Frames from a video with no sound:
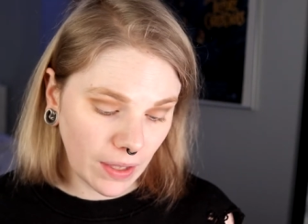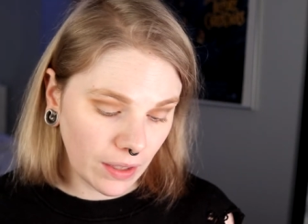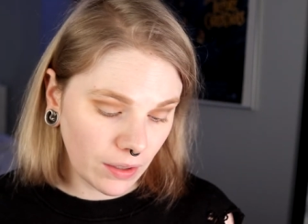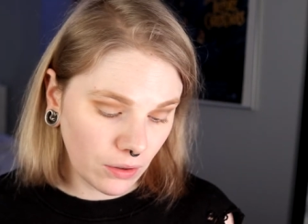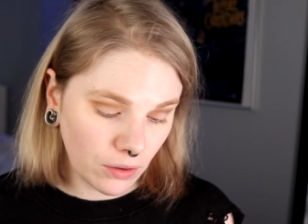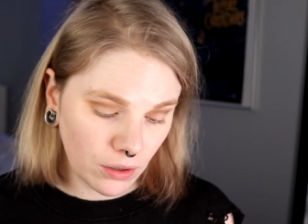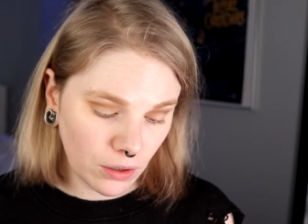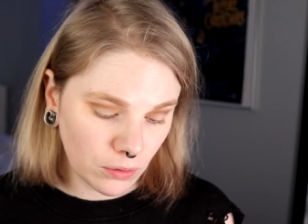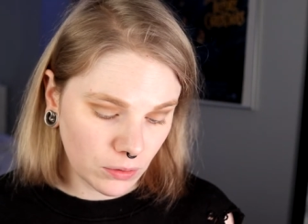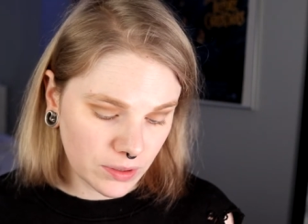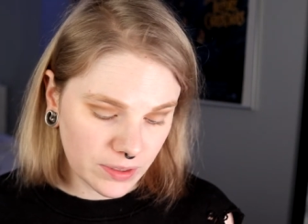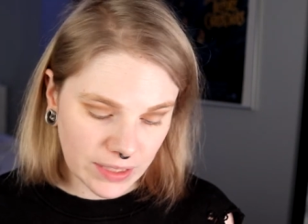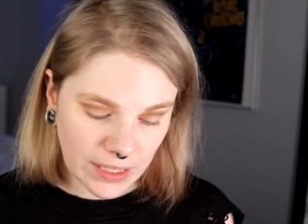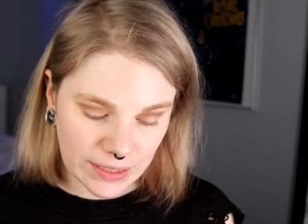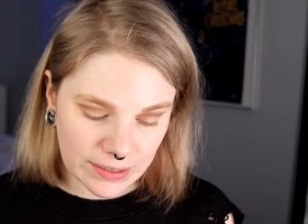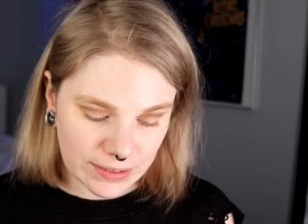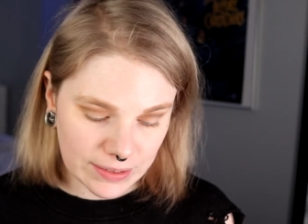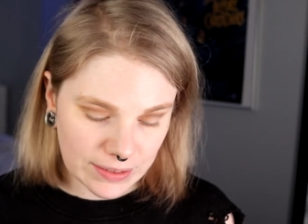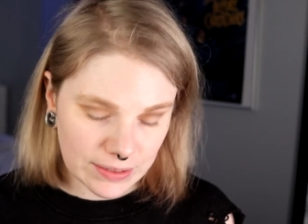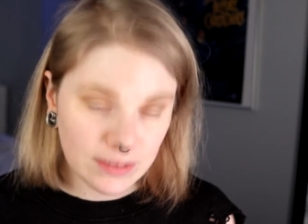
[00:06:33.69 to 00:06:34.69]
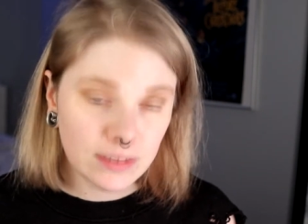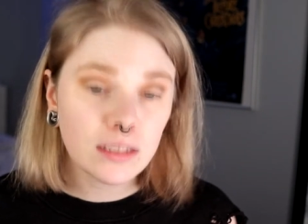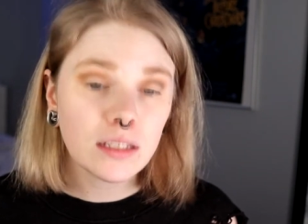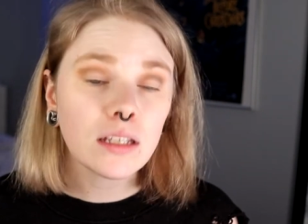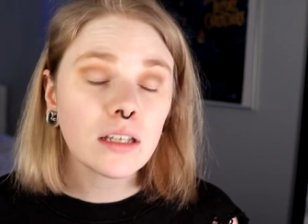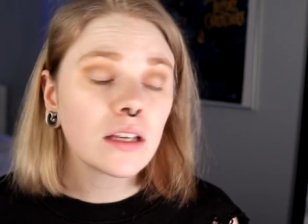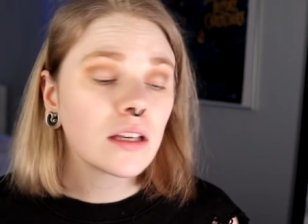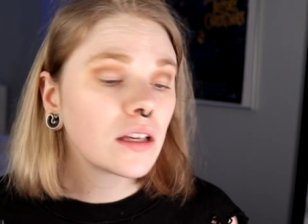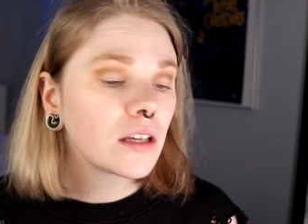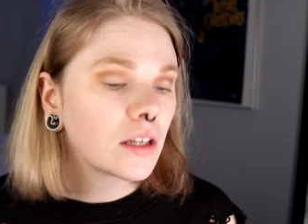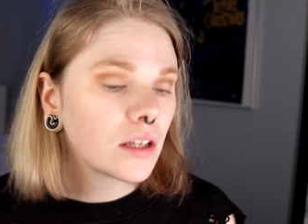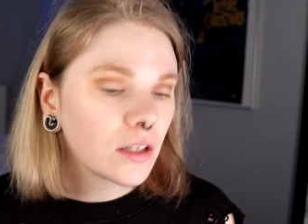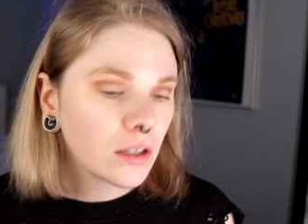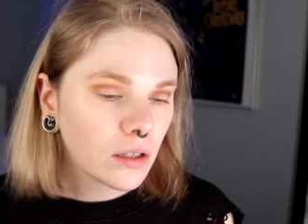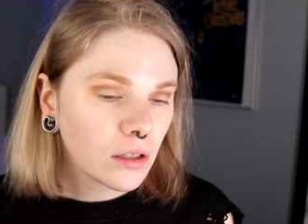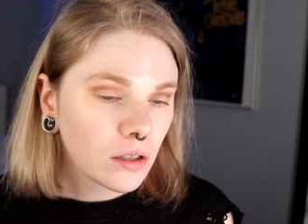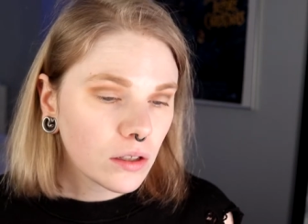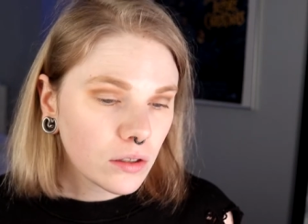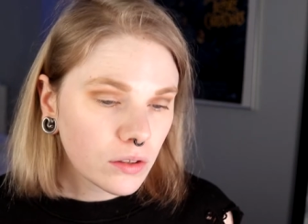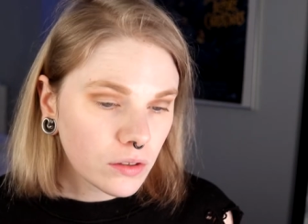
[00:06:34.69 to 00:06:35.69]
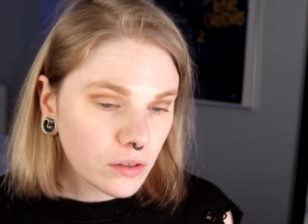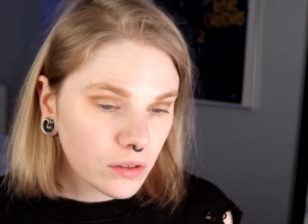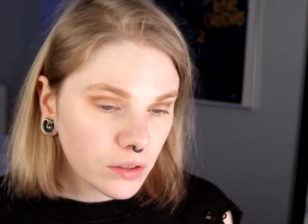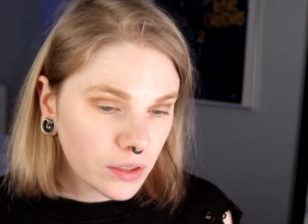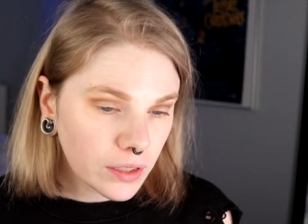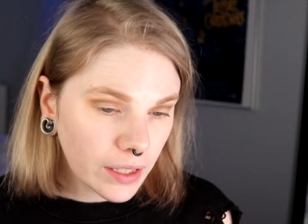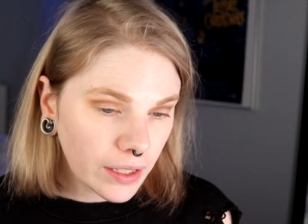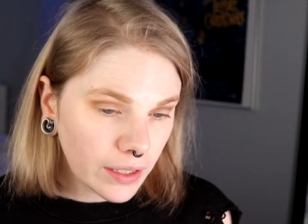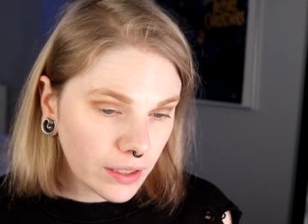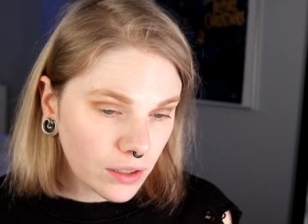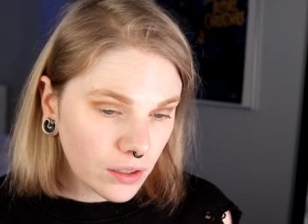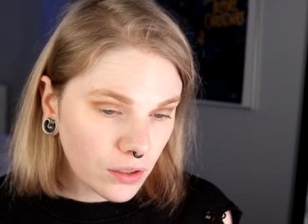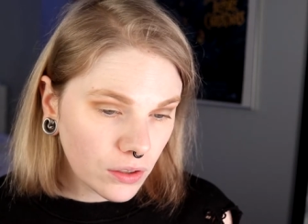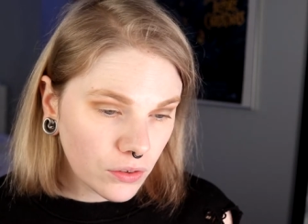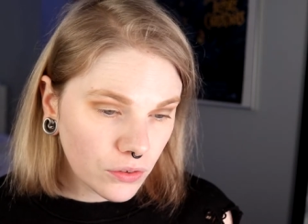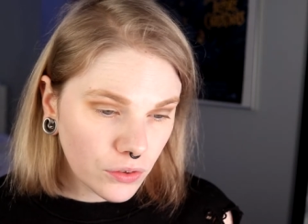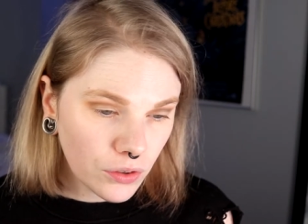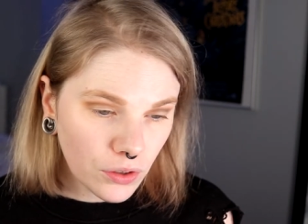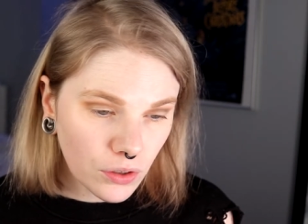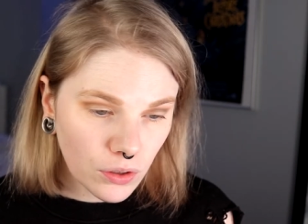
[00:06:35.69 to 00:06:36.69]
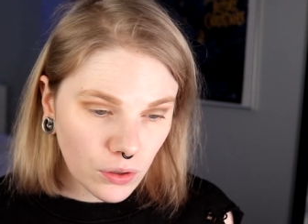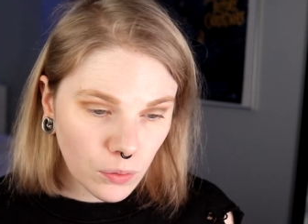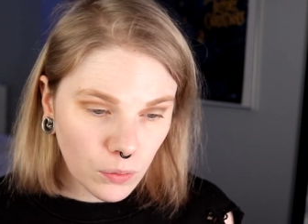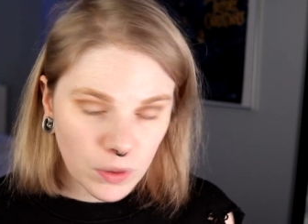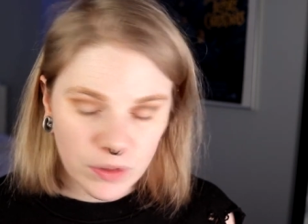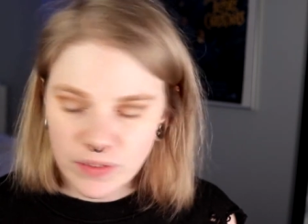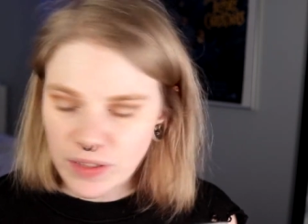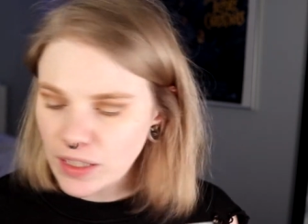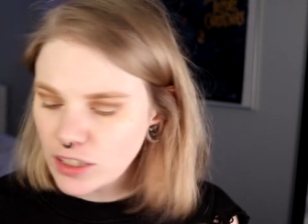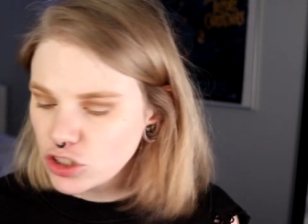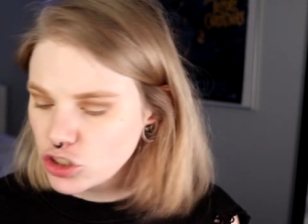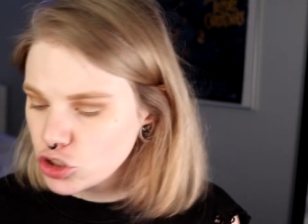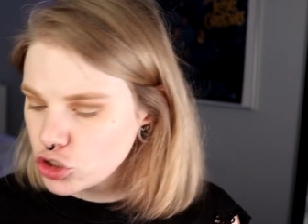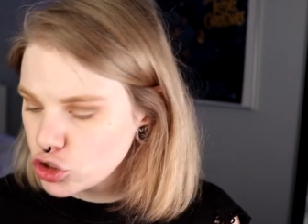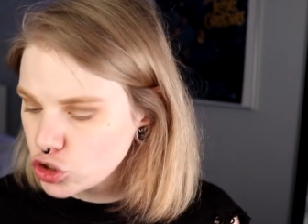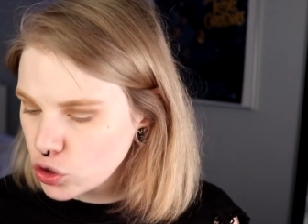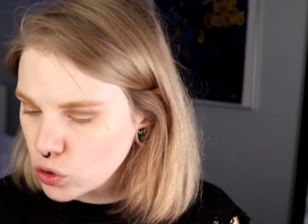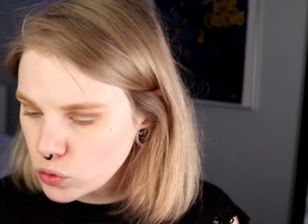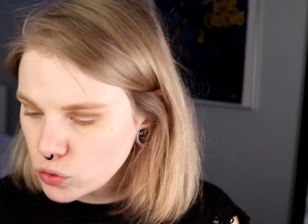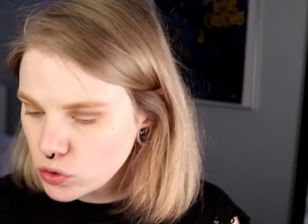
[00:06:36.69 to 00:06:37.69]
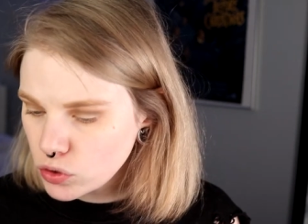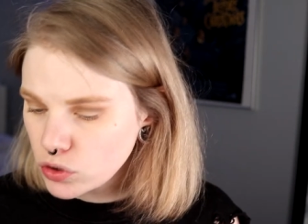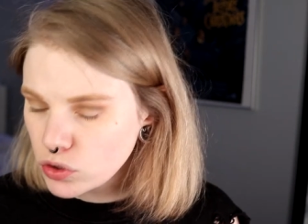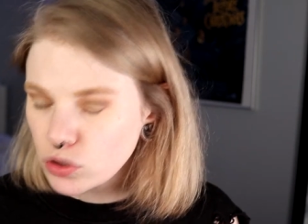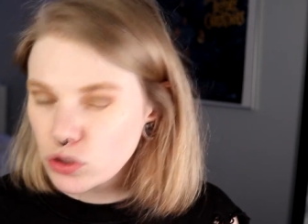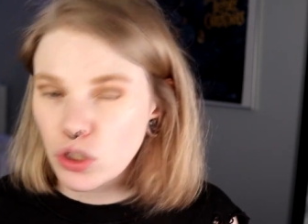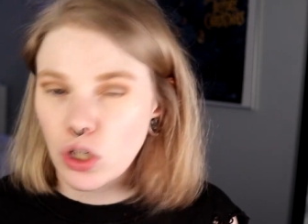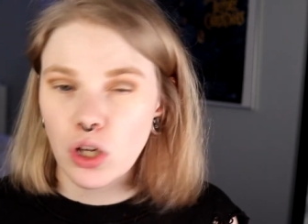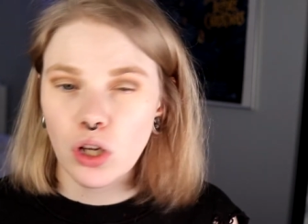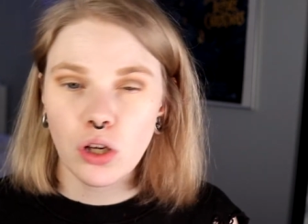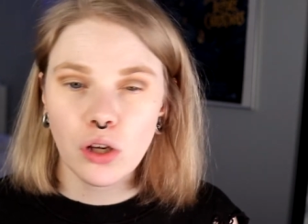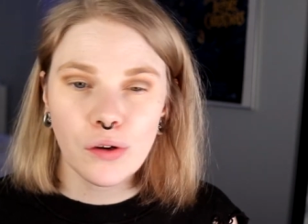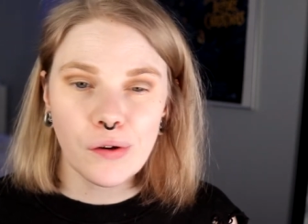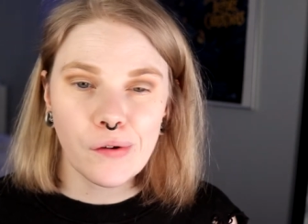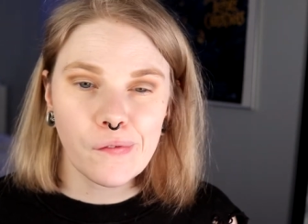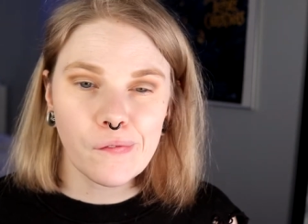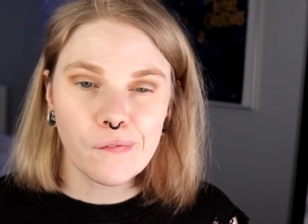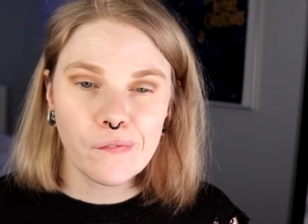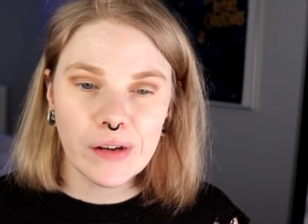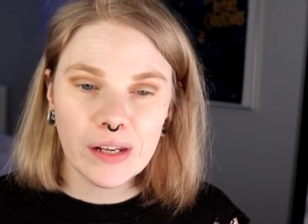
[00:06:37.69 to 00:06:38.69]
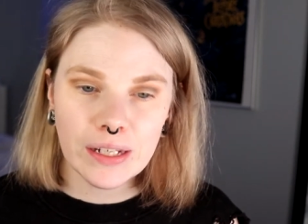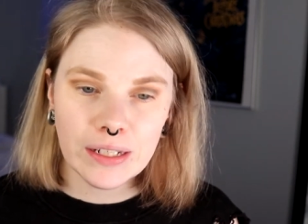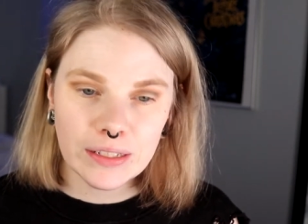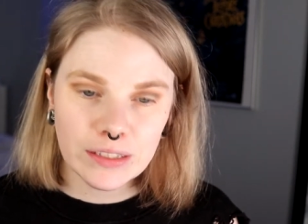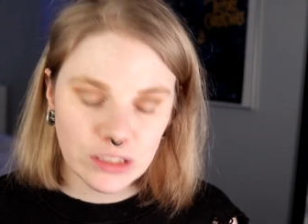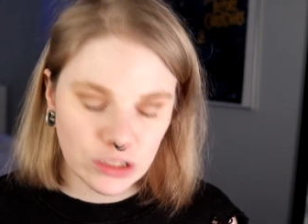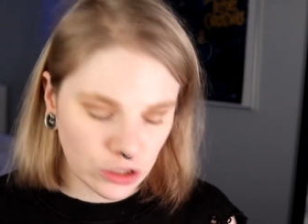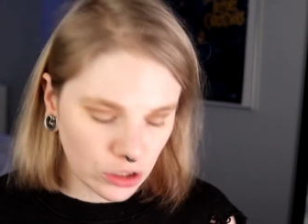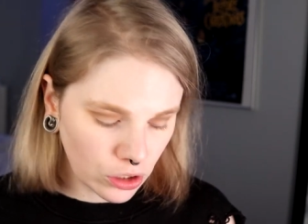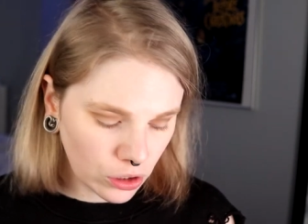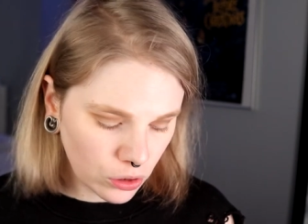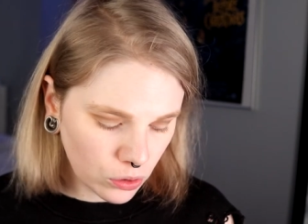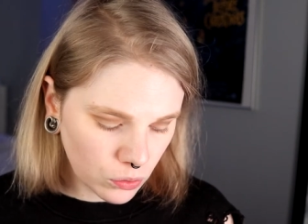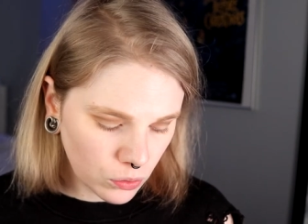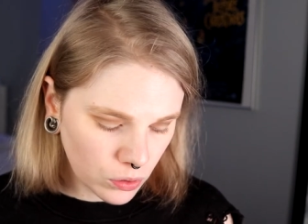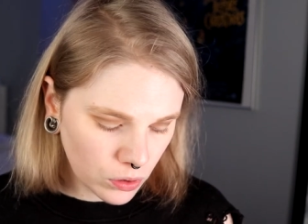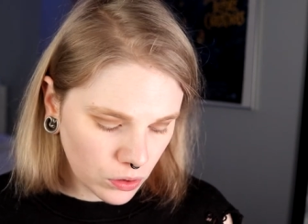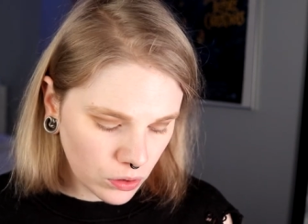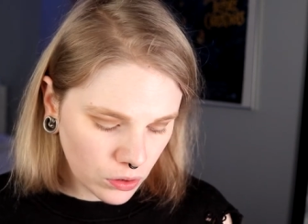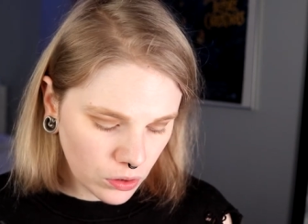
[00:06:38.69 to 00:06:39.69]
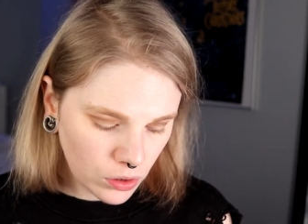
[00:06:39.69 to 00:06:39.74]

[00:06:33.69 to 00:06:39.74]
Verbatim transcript: I don't know the slightest. Okay, do you know what? I don't really know.